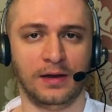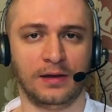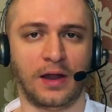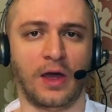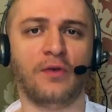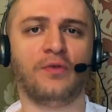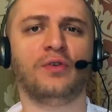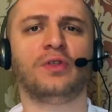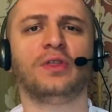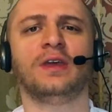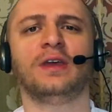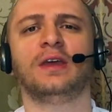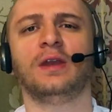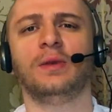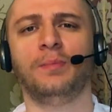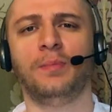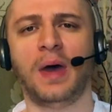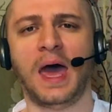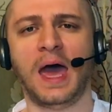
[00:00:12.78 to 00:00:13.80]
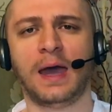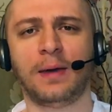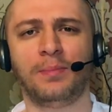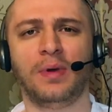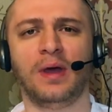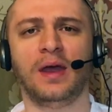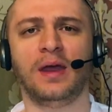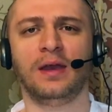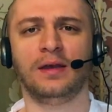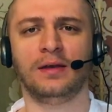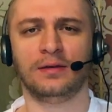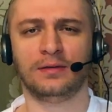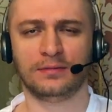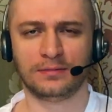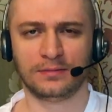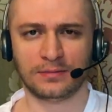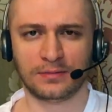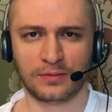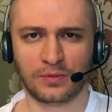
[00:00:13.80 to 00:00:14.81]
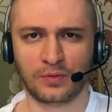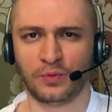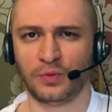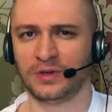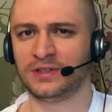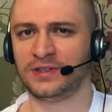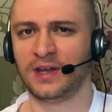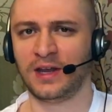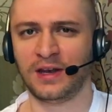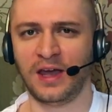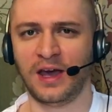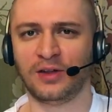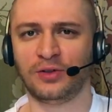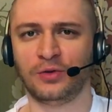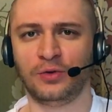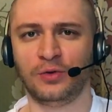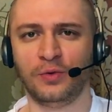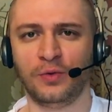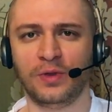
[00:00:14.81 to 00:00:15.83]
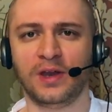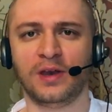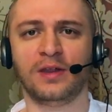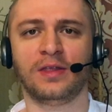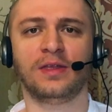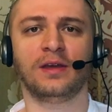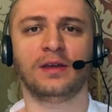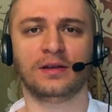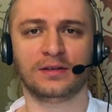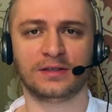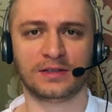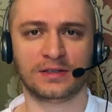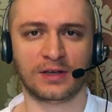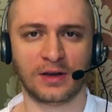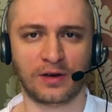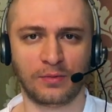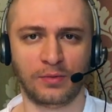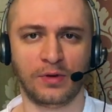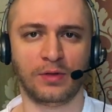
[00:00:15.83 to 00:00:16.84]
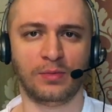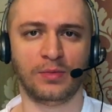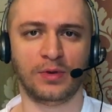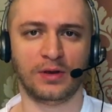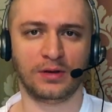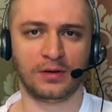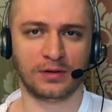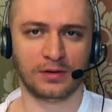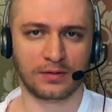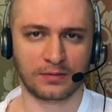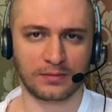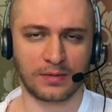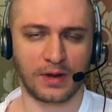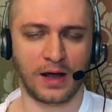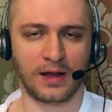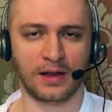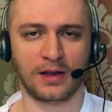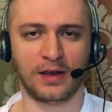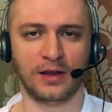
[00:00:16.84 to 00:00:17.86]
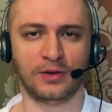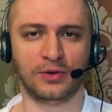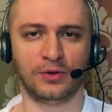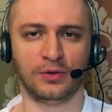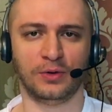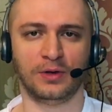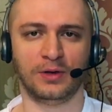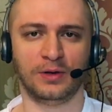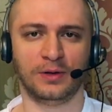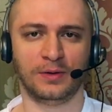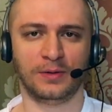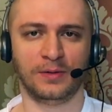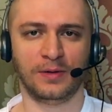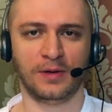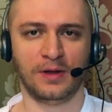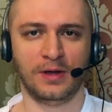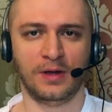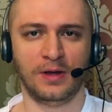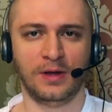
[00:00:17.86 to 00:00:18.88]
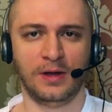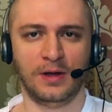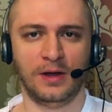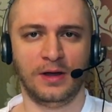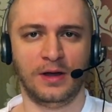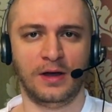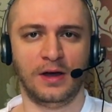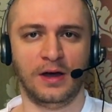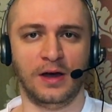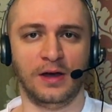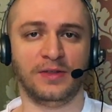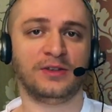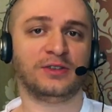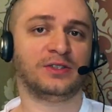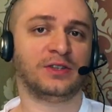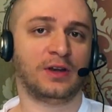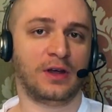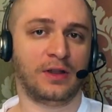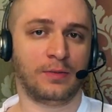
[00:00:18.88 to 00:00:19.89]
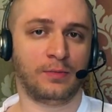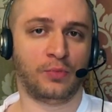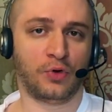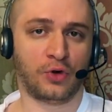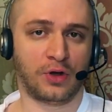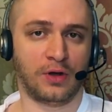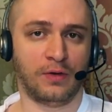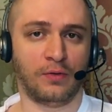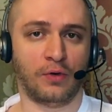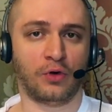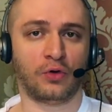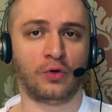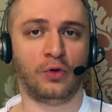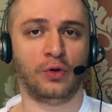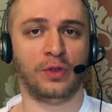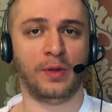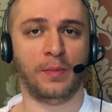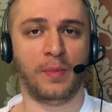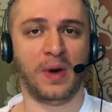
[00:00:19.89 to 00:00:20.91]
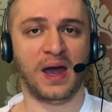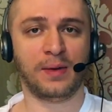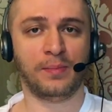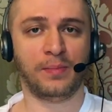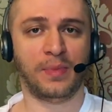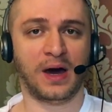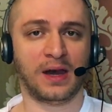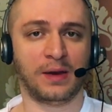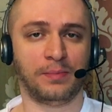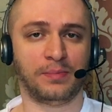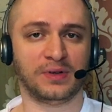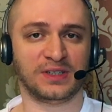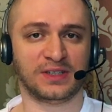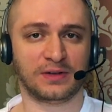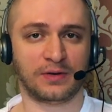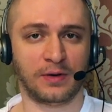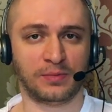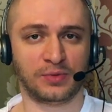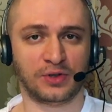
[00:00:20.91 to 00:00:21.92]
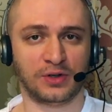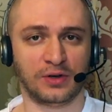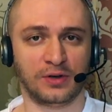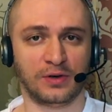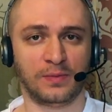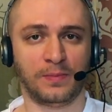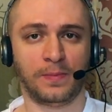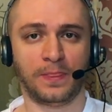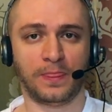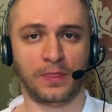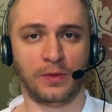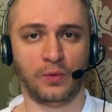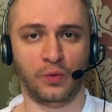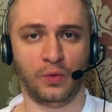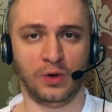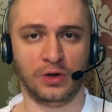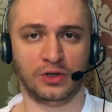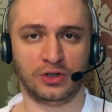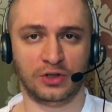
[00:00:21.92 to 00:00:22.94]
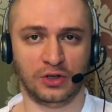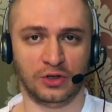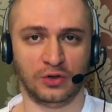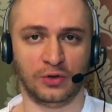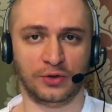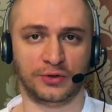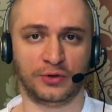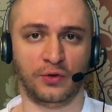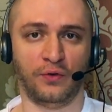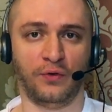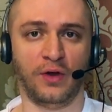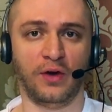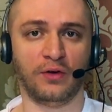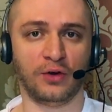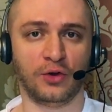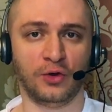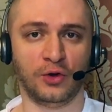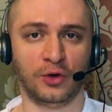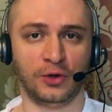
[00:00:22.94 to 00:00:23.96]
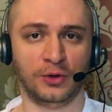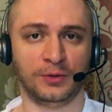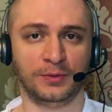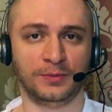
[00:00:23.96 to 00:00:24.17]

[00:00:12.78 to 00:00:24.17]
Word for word: now if you're thinking back pain what's that got to do with anything stick with me I'll get to it and uh, there's another book he wrote called The Mind-Body Prescription which is also very good